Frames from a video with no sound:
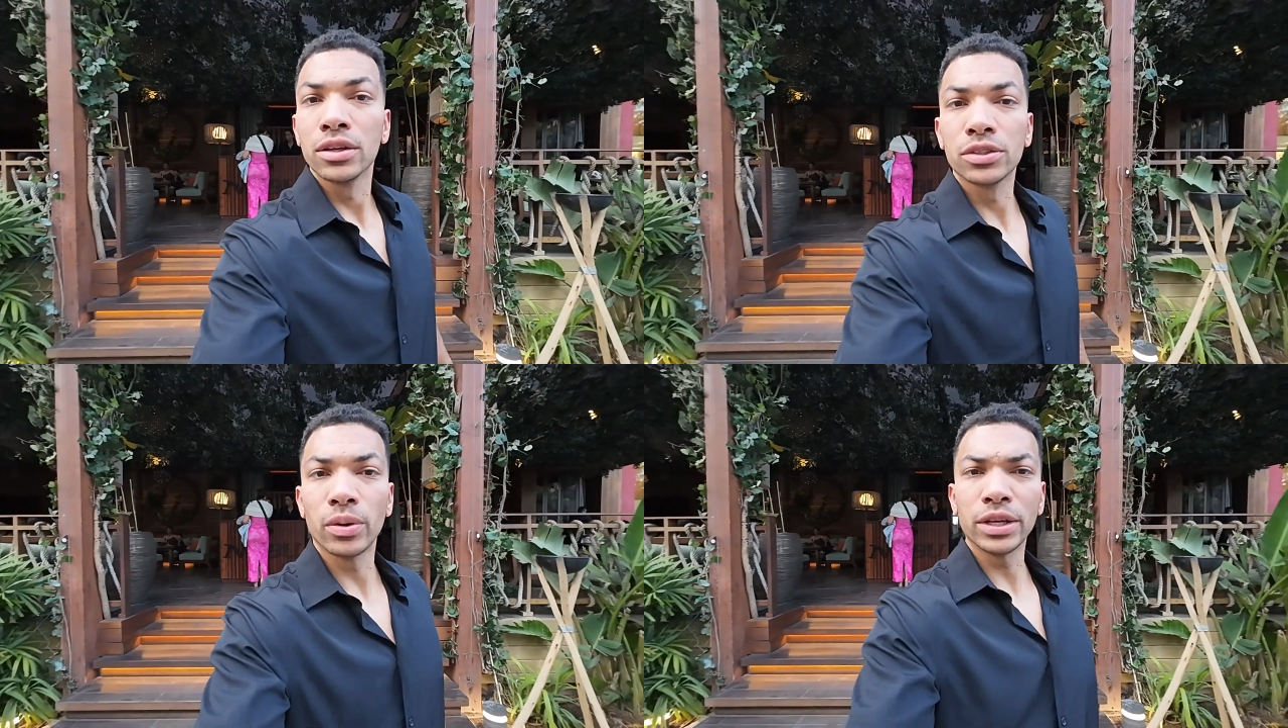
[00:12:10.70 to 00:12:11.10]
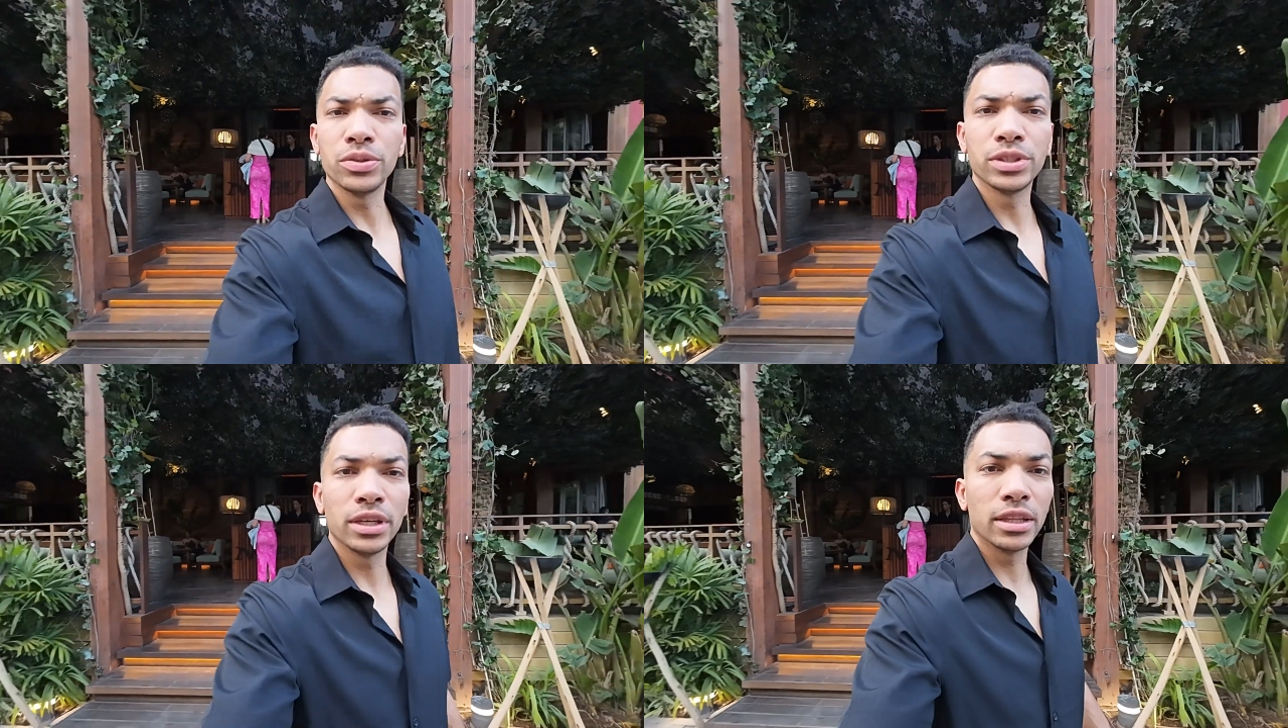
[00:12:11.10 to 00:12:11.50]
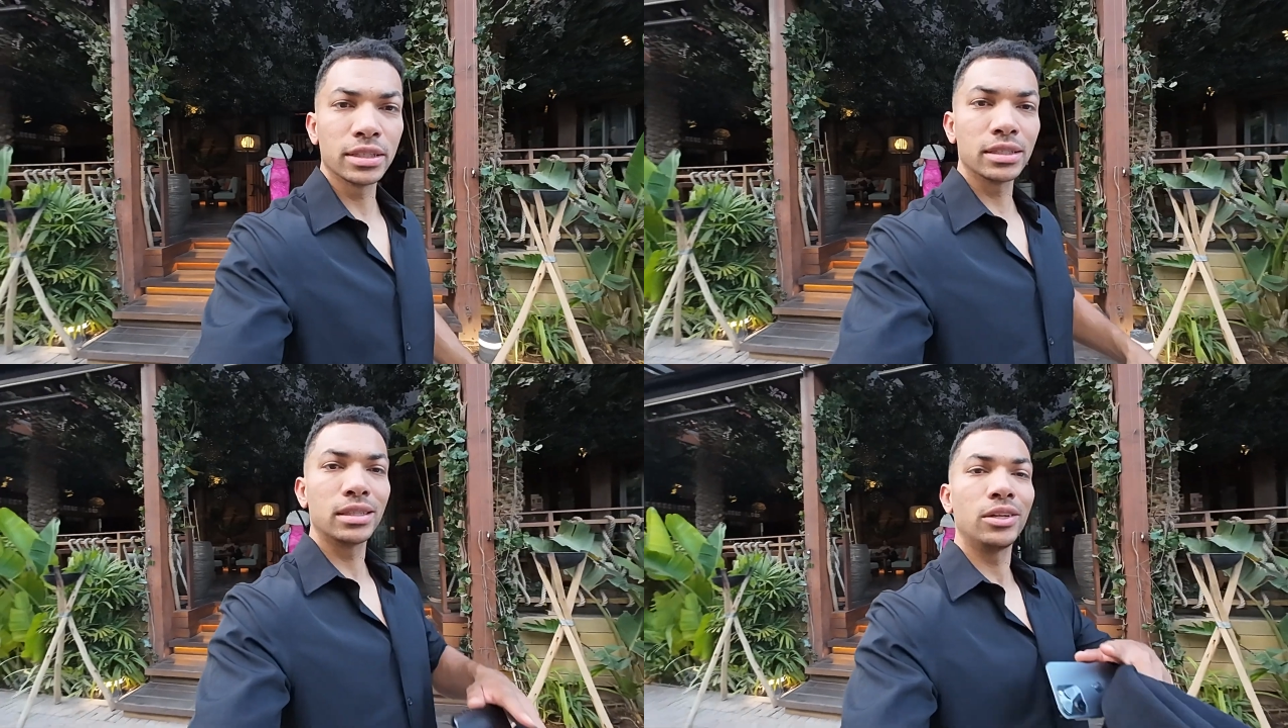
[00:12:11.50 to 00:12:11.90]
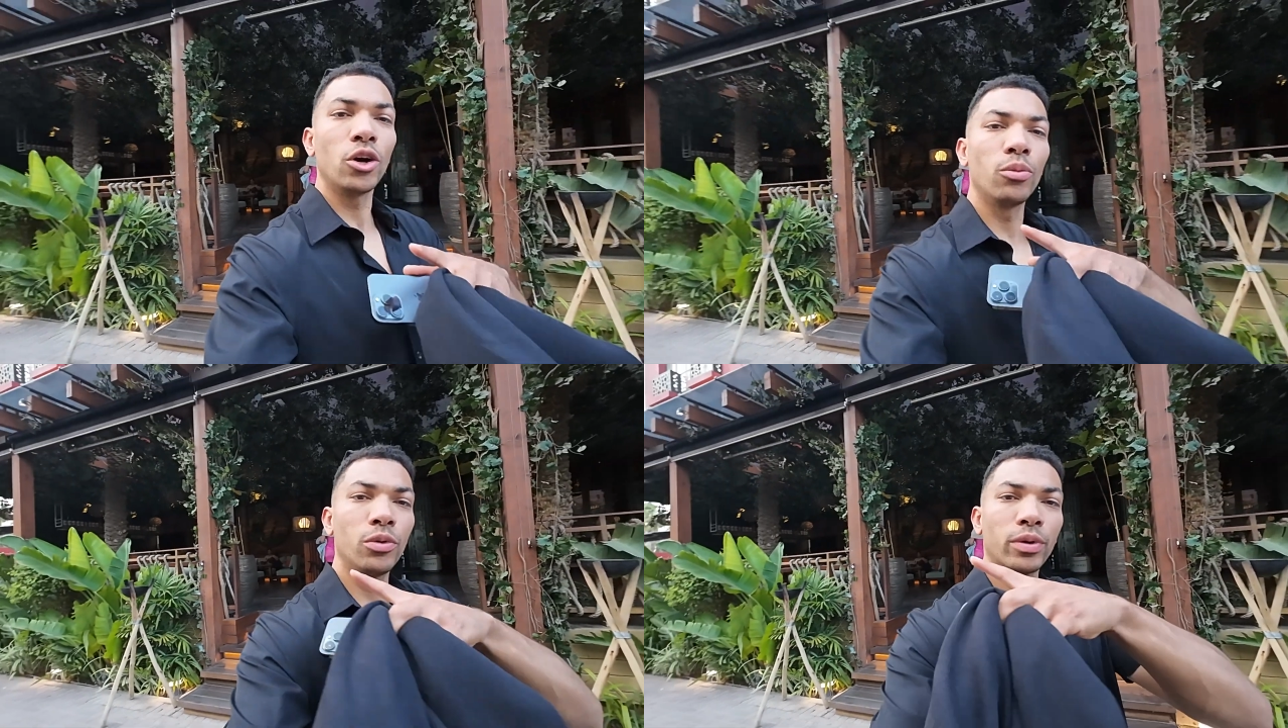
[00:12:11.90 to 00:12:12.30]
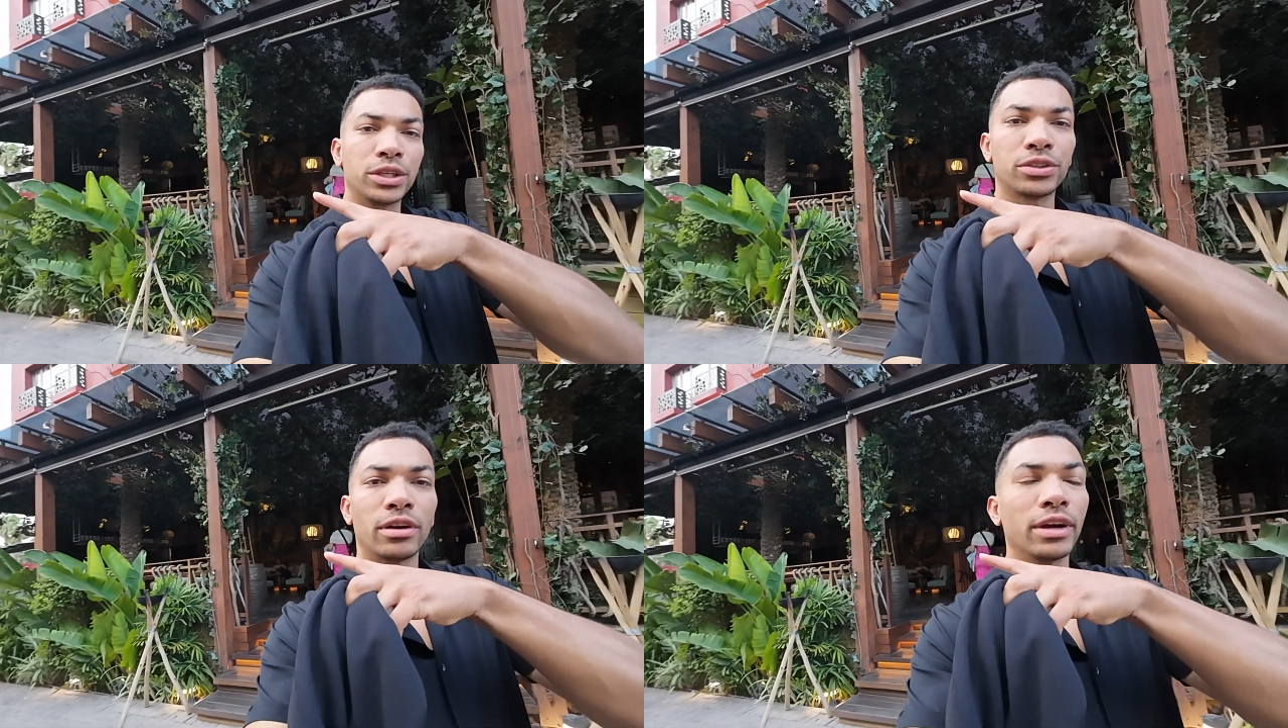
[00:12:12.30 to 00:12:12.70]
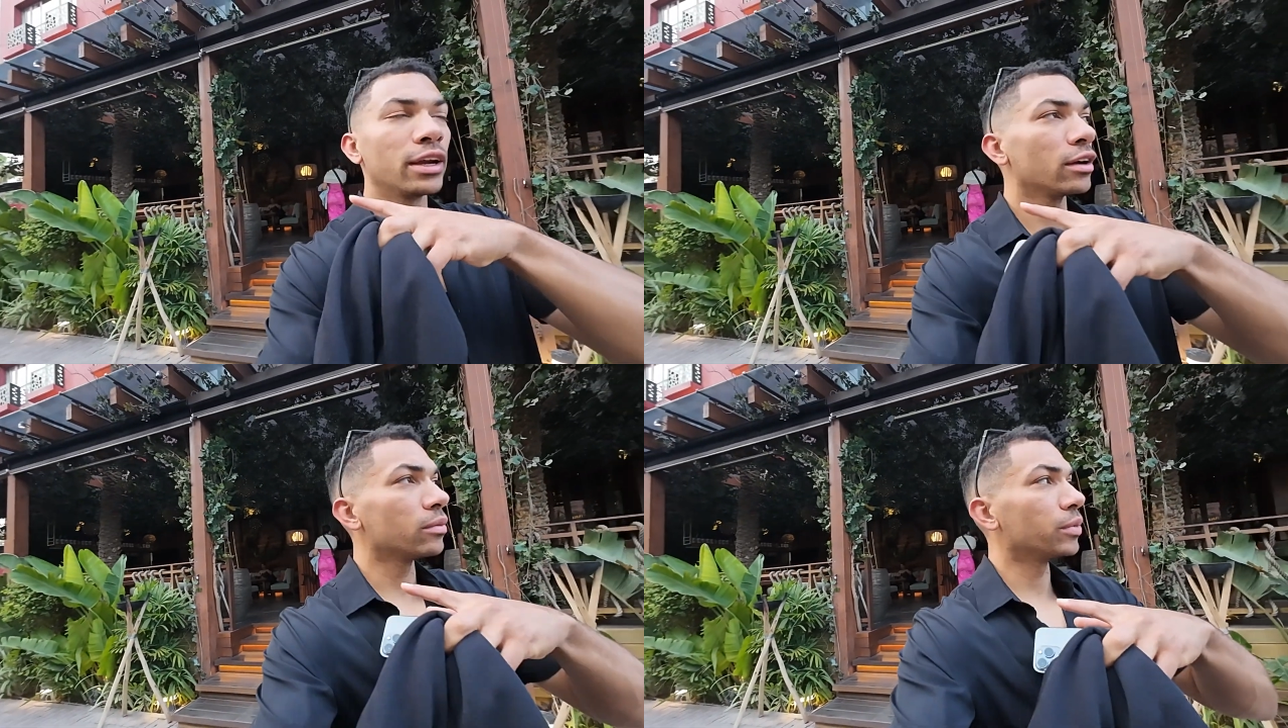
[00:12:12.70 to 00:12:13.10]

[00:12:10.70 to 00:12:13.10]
So as you see, this is the Nobu restaurant right here,